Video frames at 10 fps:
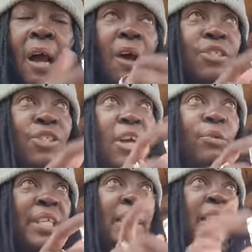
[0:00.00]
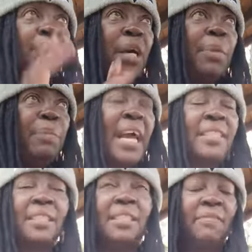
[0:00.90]
Also, I don't need to keep coming back
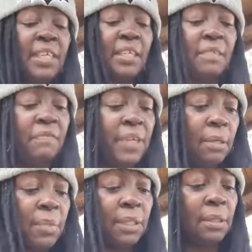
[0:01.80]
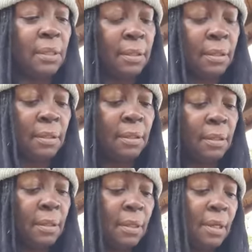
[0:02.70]
to stuff that doesn't feed me.
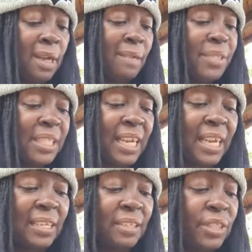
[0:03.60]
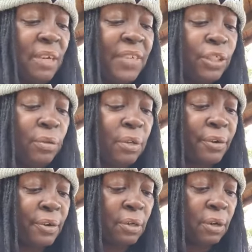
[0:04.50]
I'm just saying the stuff that you
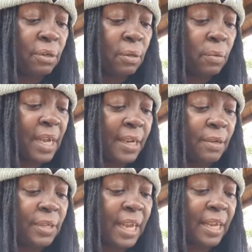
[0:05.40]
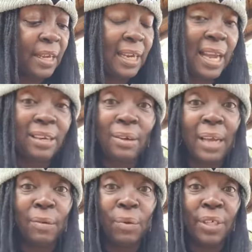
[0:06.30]
learn along the way, okay? And I know
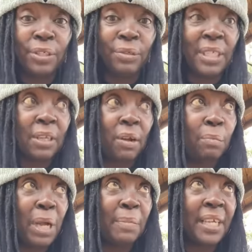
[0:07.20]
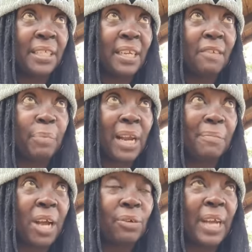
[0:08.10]
I don't want to do this all by myself, but
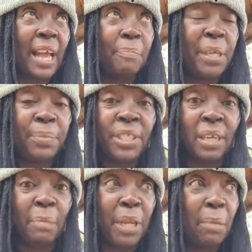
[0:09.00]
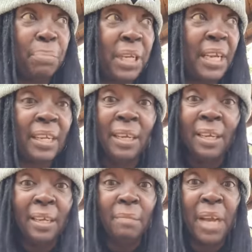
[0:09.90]
I'm not going to have people just come in and play
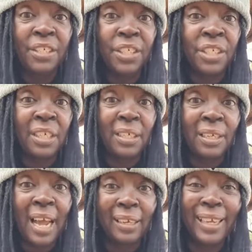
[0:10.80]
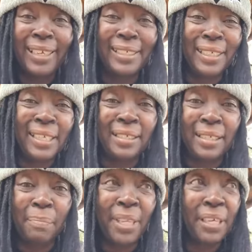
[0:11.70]
in my shit and act like they did
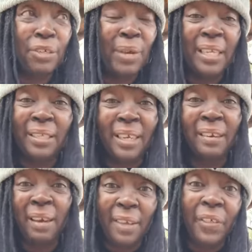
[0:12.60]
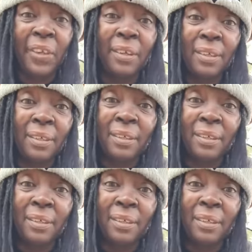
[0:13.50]
something and you ain't done nothing.